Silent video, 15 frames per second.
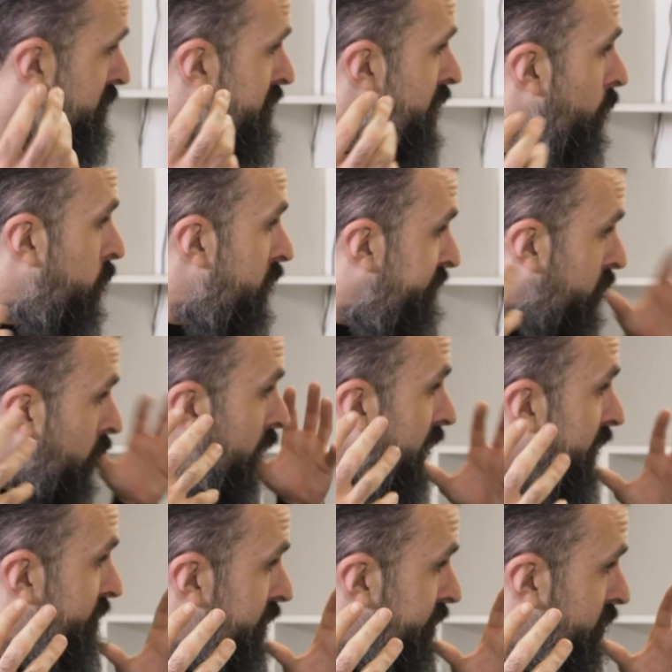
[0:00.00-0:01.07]
That we've got a
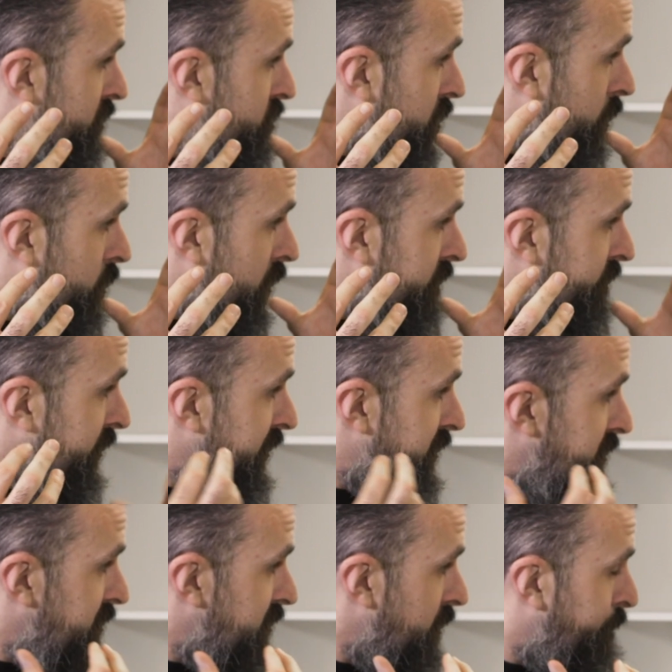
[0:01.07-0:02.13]
level of control over
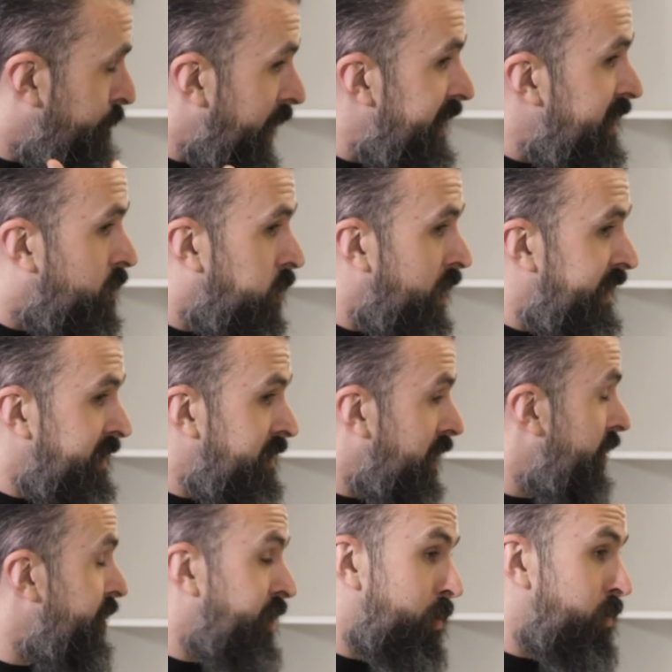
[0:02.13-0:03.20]
this. But equally,
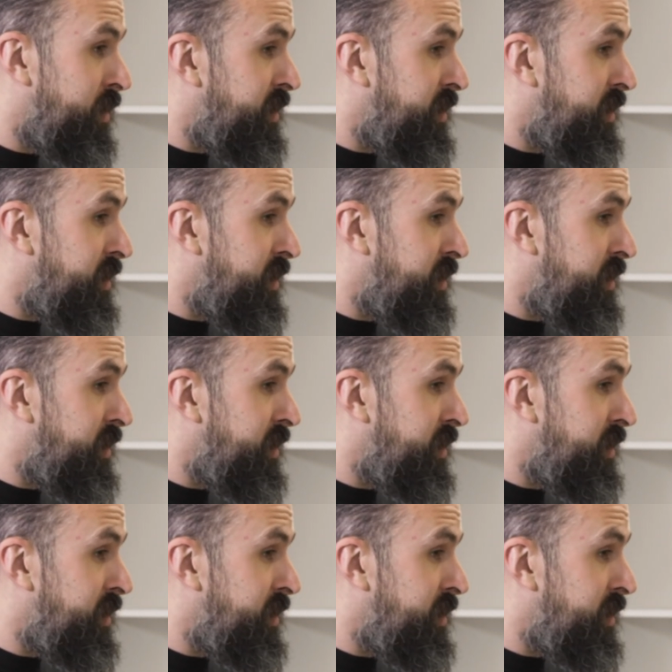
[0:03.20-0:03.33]
as you were